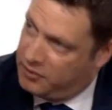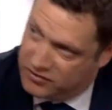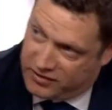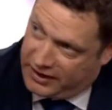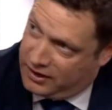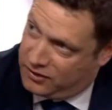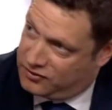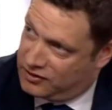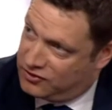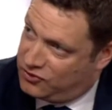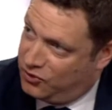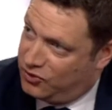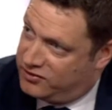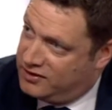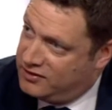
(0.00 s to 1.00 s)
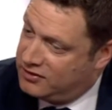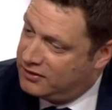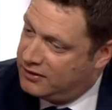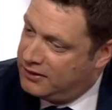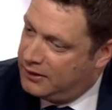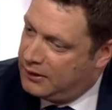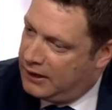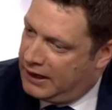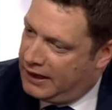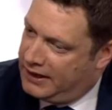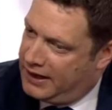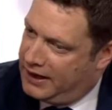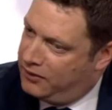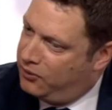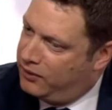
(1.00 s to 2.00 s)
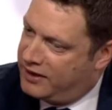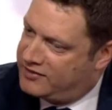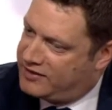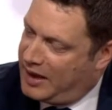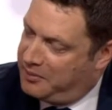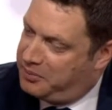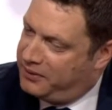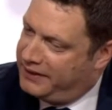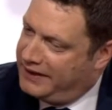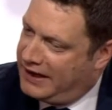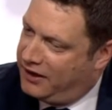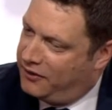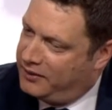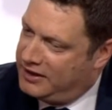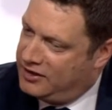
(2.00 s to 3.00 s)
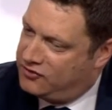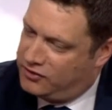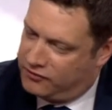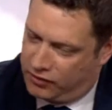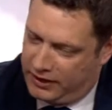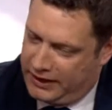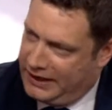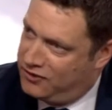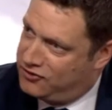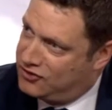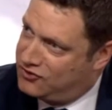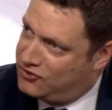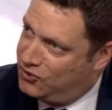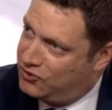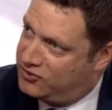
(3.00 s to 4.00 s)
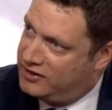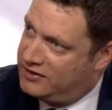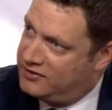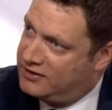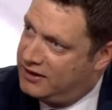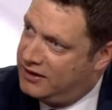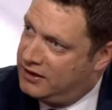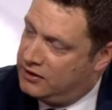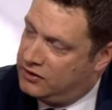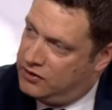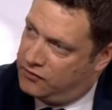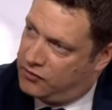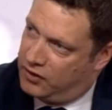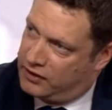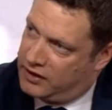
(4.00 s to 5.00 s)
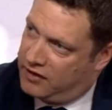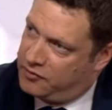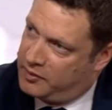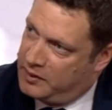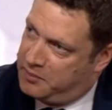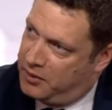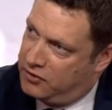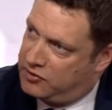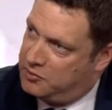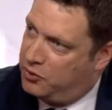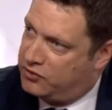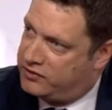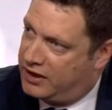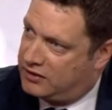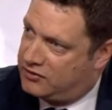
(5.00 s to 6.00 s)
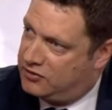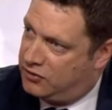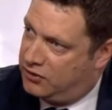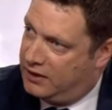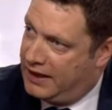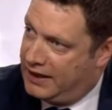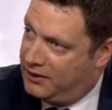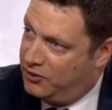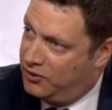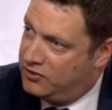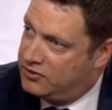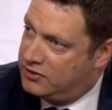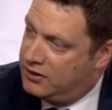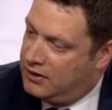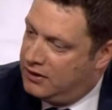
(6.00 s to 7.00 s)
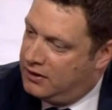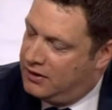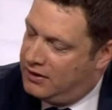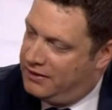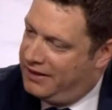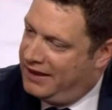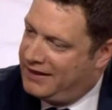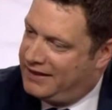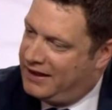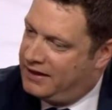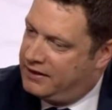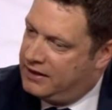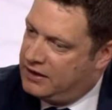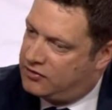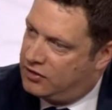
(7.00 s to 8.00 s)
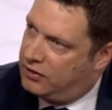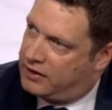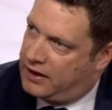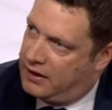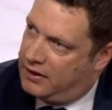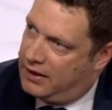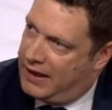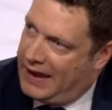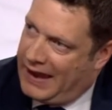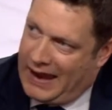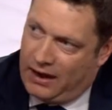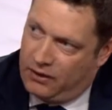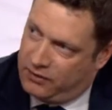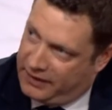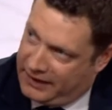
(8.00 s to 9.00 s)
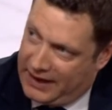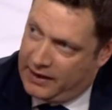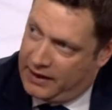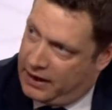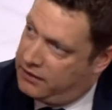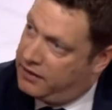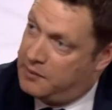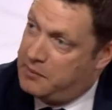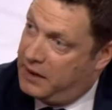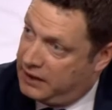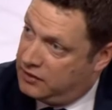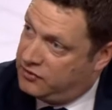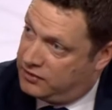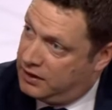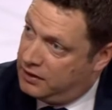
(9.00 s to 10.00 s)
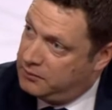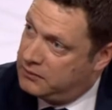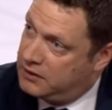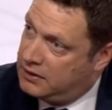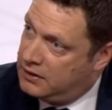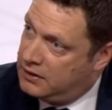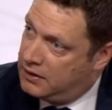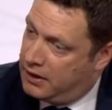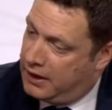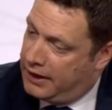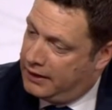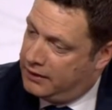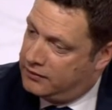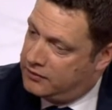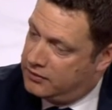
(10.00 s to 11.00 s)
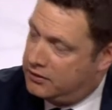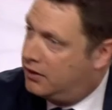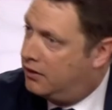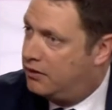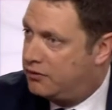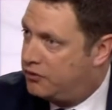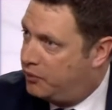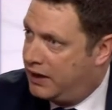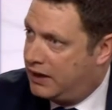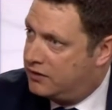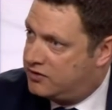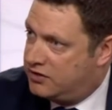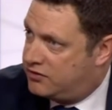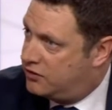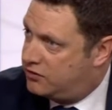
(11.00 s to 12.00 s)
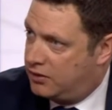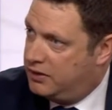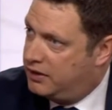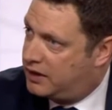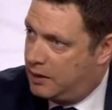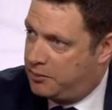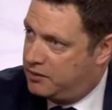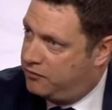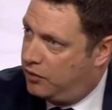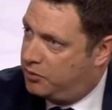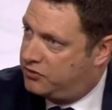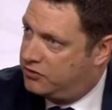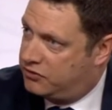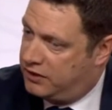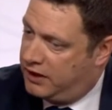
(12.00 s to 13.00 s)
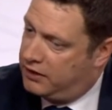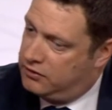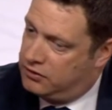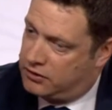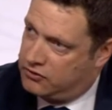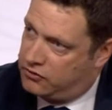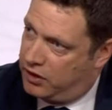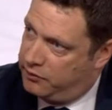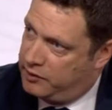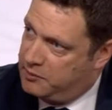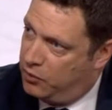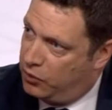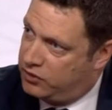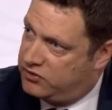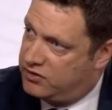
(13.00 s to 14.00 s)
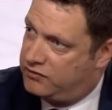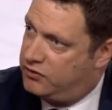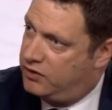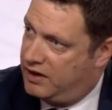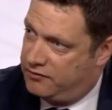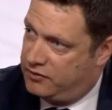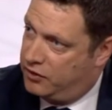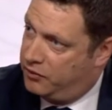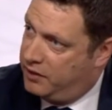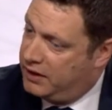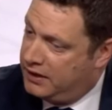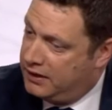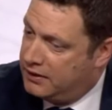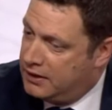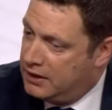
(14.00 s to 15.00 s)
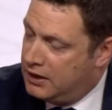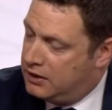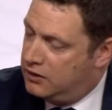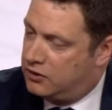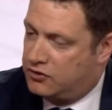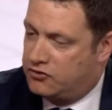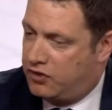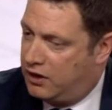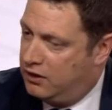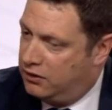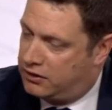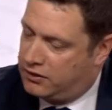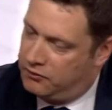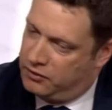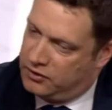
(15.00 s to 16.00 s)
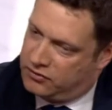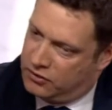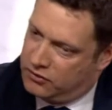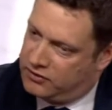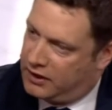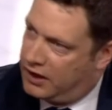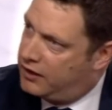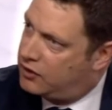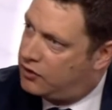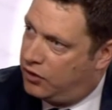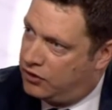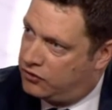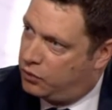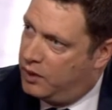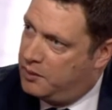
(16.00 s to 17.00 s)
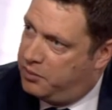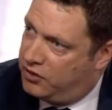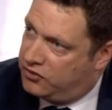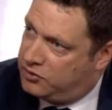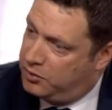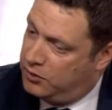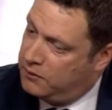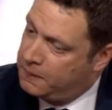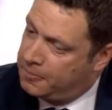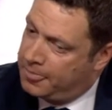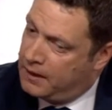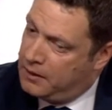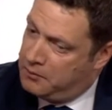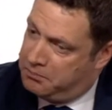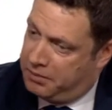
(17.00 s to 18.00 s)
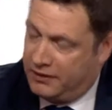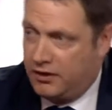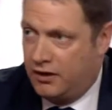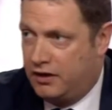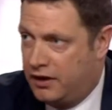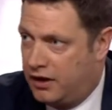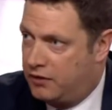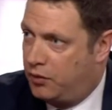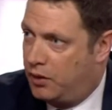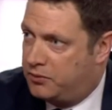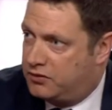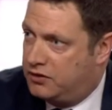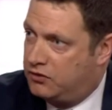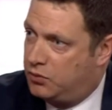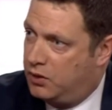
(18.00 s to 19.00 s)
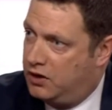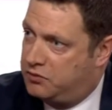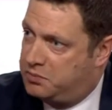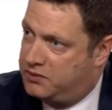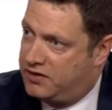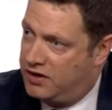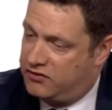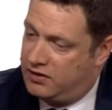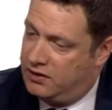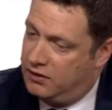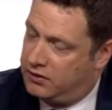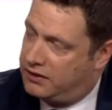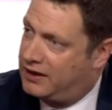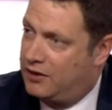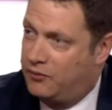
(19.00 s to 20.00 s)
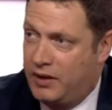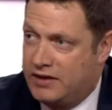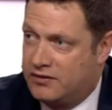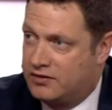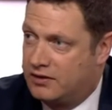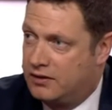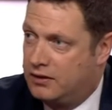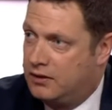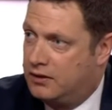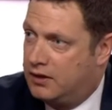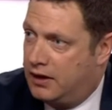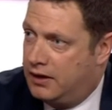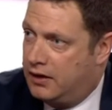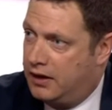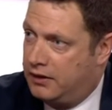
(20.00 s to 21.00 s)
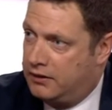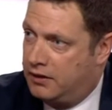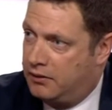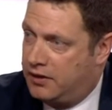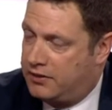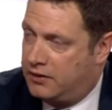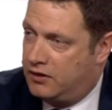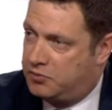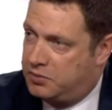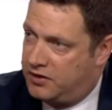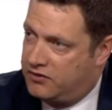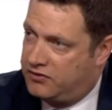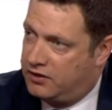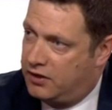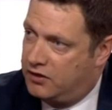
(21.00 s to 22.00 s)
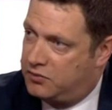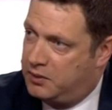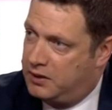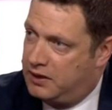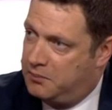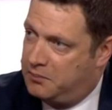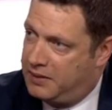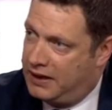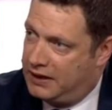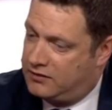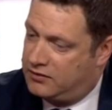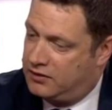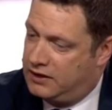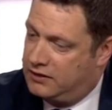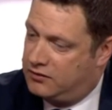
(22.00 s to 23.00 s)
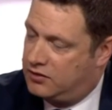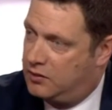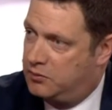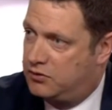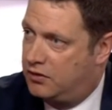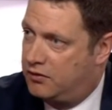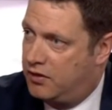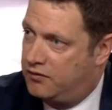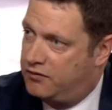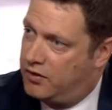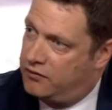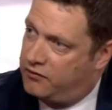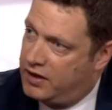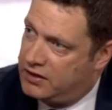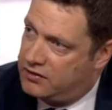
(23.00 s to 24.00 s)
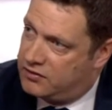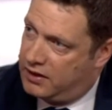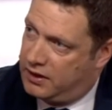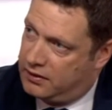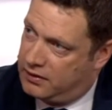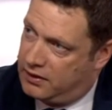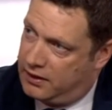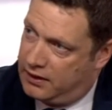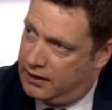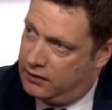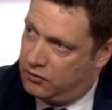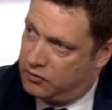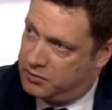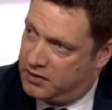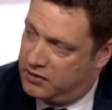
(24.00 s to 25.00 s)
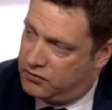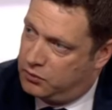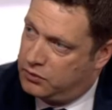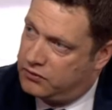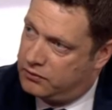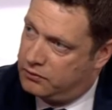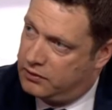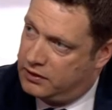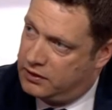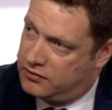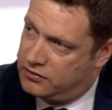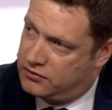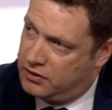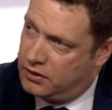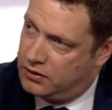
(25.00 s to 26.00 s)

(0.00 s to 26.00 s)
is a housing shortage. And all that's happened now is you've got a housing shortage, you've got the government imposing more taxes on landlords. They then need to look at how do they manage that. And, you know, the reality is there's only a couple of options on that. You can try and remortgage if you haven't already. You can try and look at reducing other costs where possible. But the only other option as well is potentially looking at rent. And you know, I think there's potentially going to be an impact in terms of rent that landlords potentially would need to charge.